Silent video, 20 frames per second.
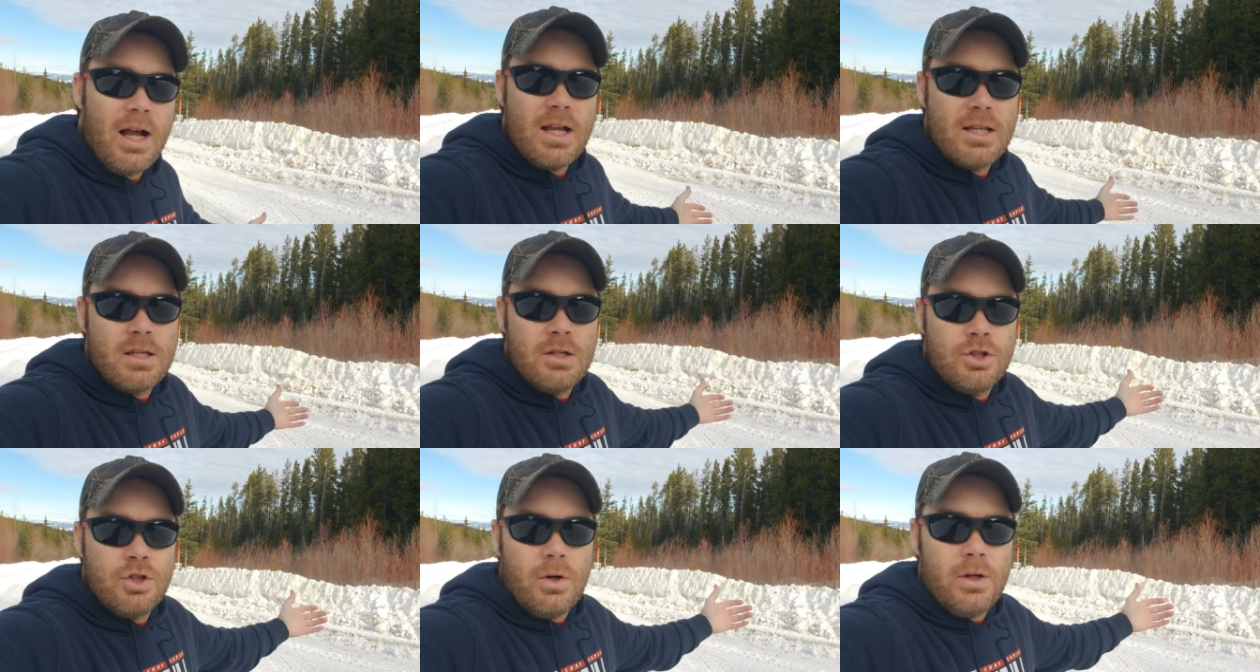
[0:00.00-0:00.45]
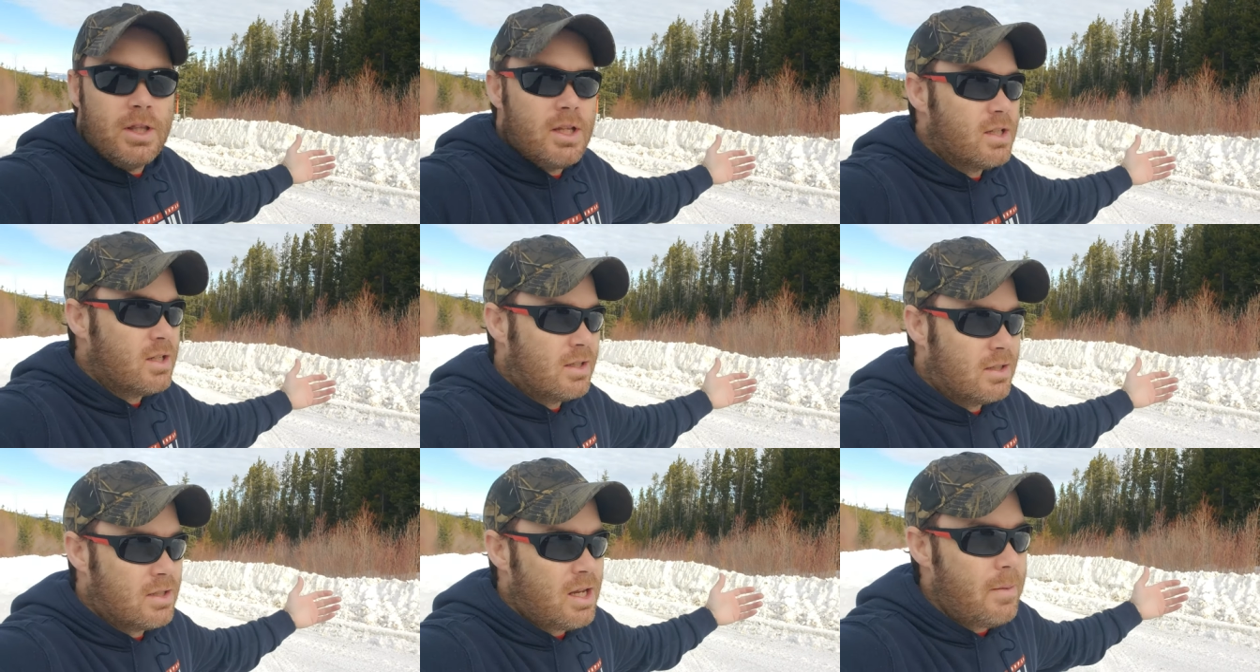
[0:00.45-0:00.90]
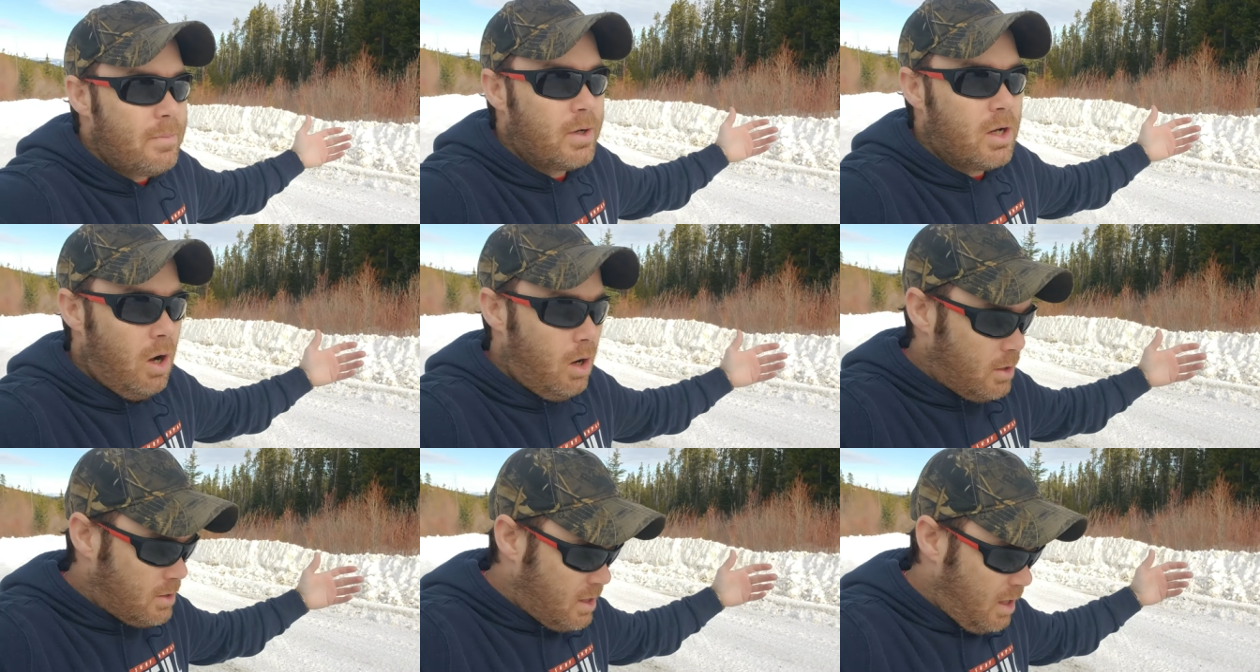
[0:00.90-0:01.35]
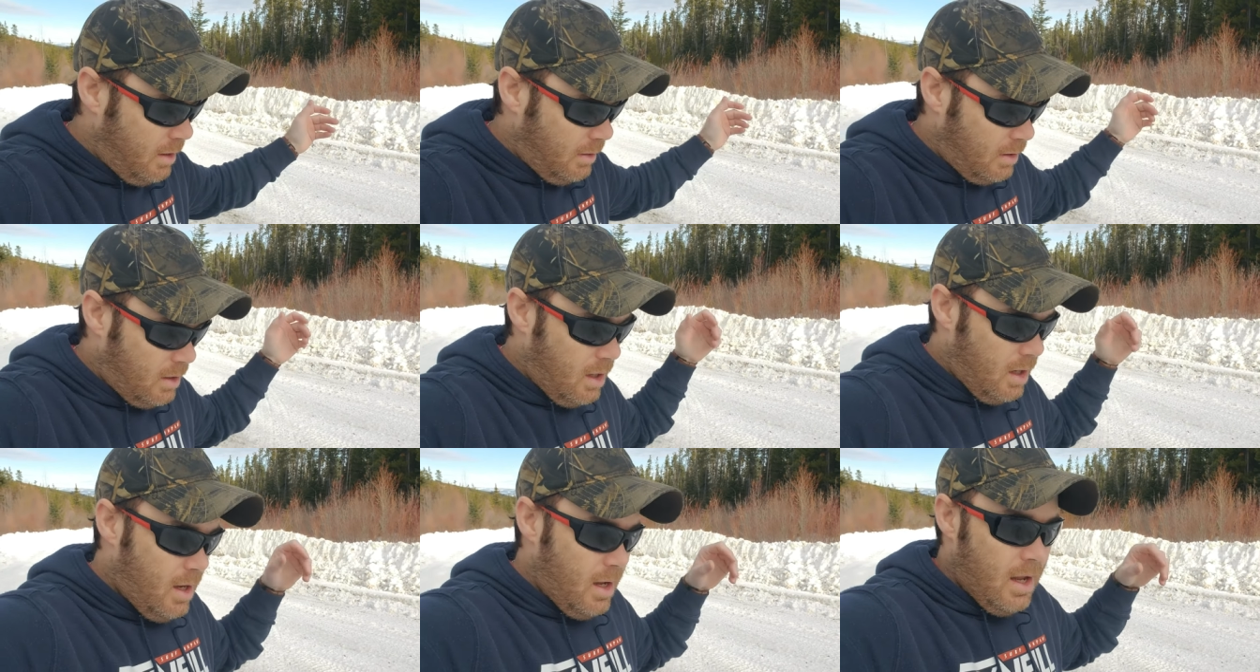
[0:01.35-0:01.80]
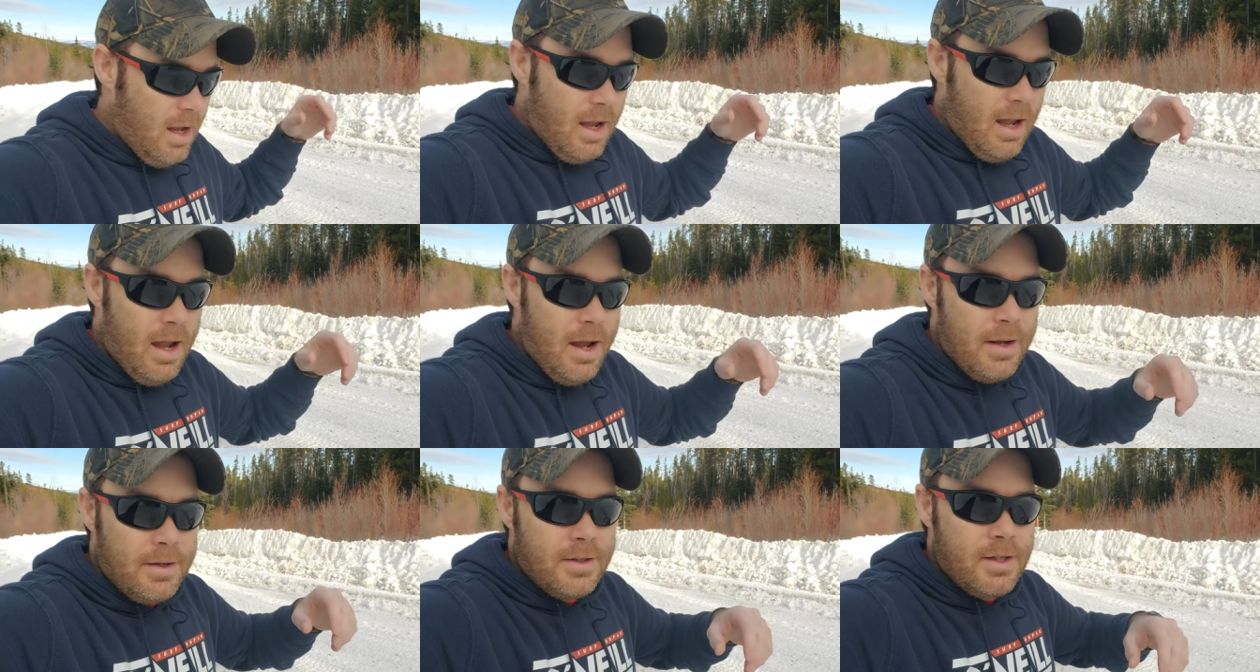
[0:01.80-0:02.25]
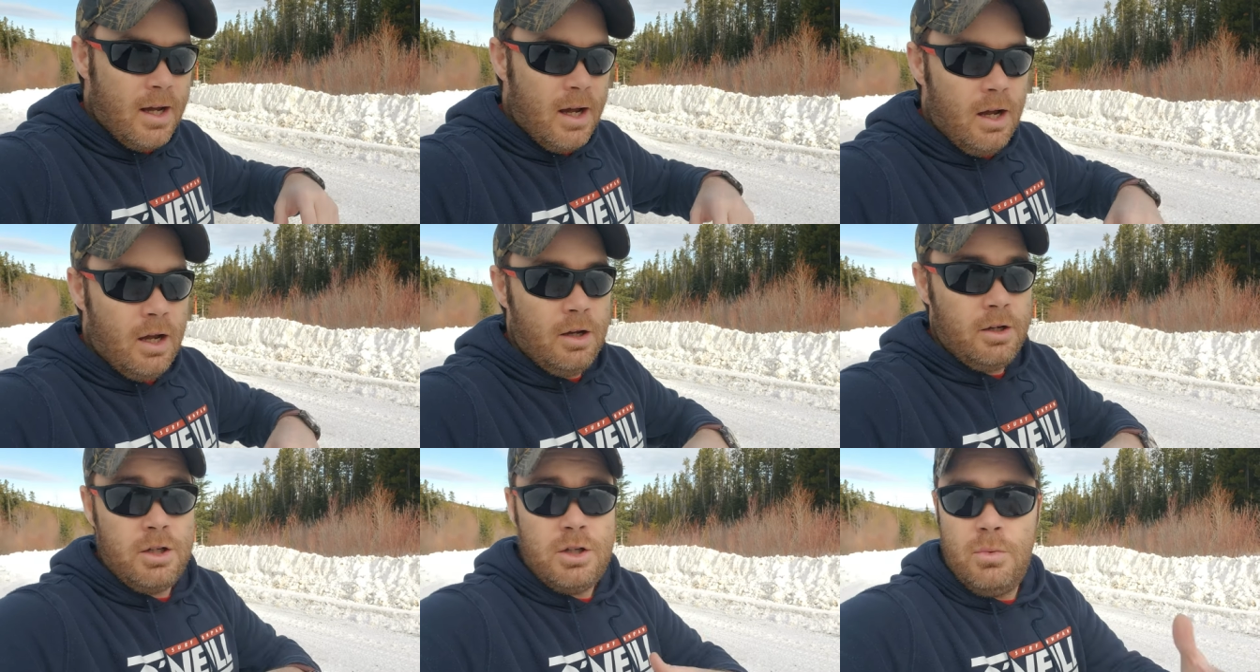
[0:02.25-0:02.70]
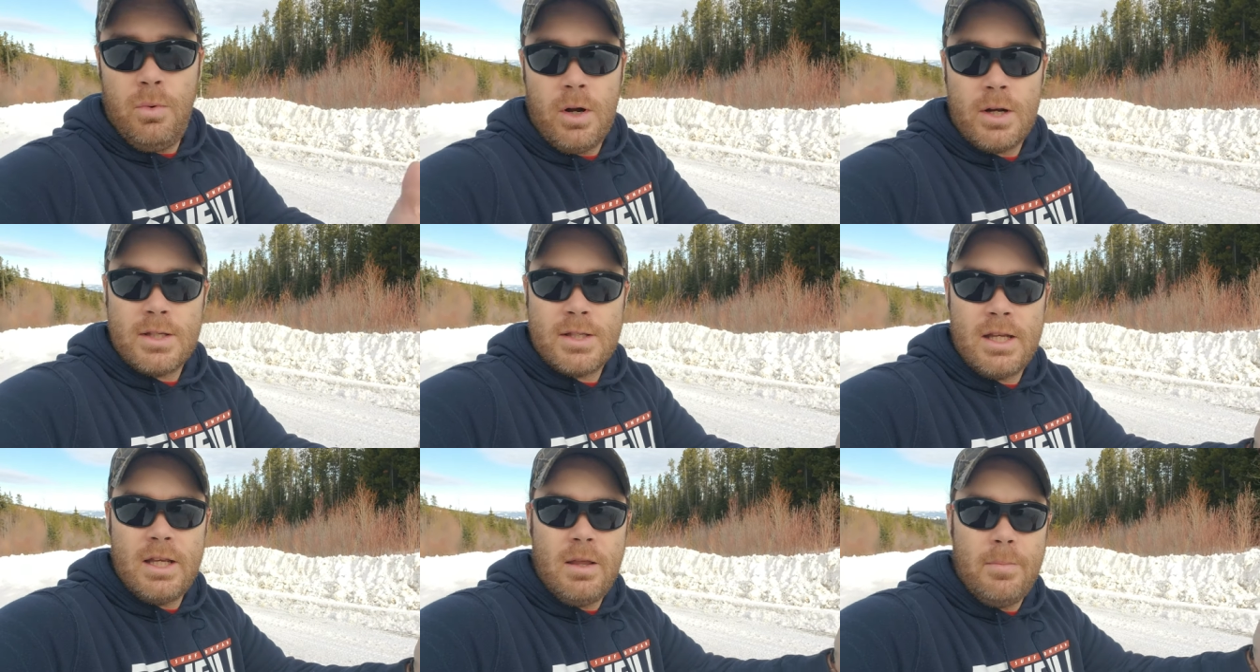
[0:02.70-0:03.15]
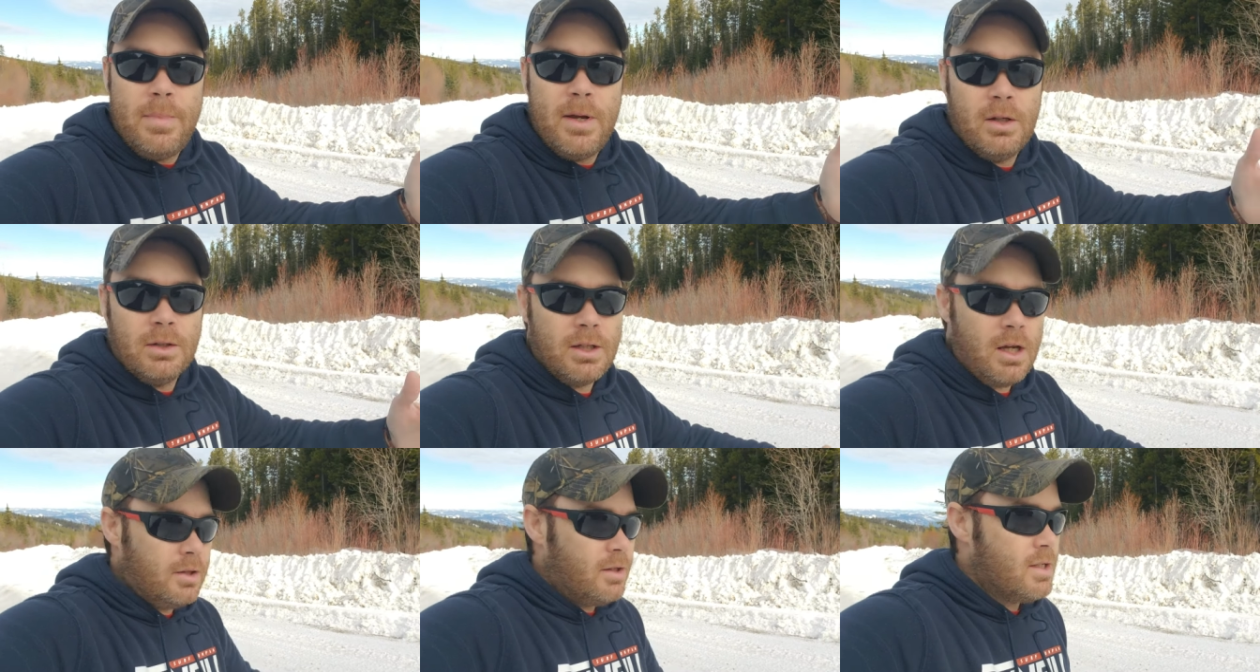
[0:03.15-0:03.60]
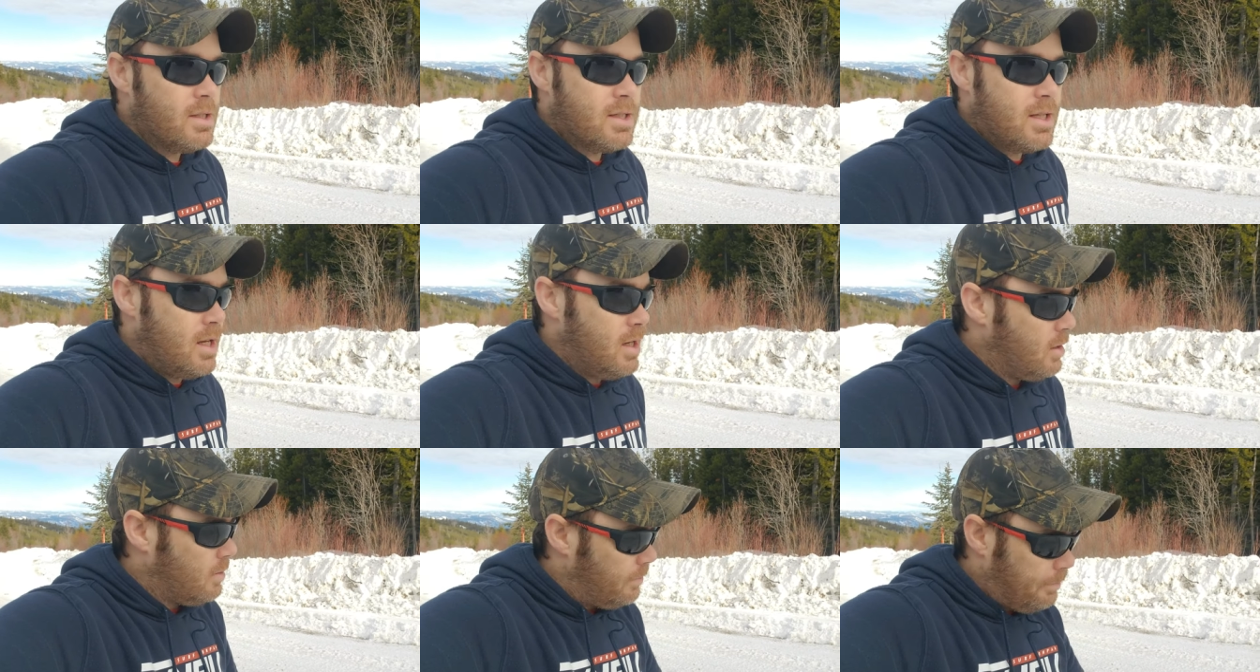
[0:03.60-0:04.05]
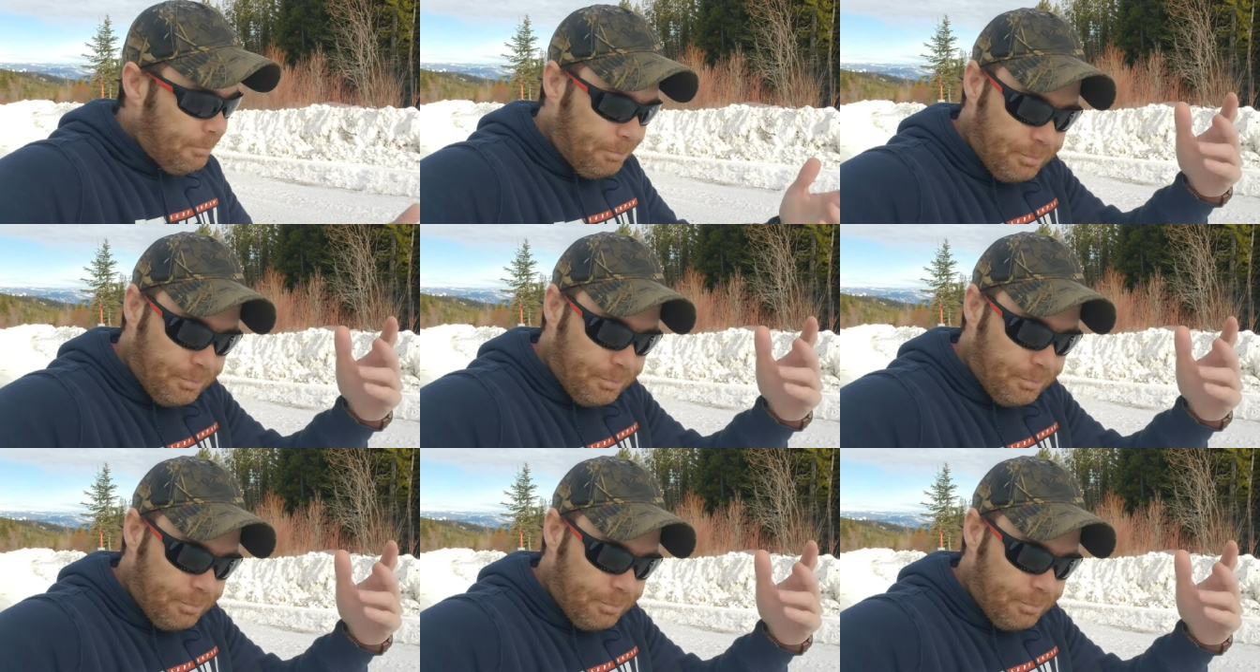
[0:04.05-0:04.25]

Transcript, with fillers: guys enjoyed this type of content and uh, you want to see the build on this thing,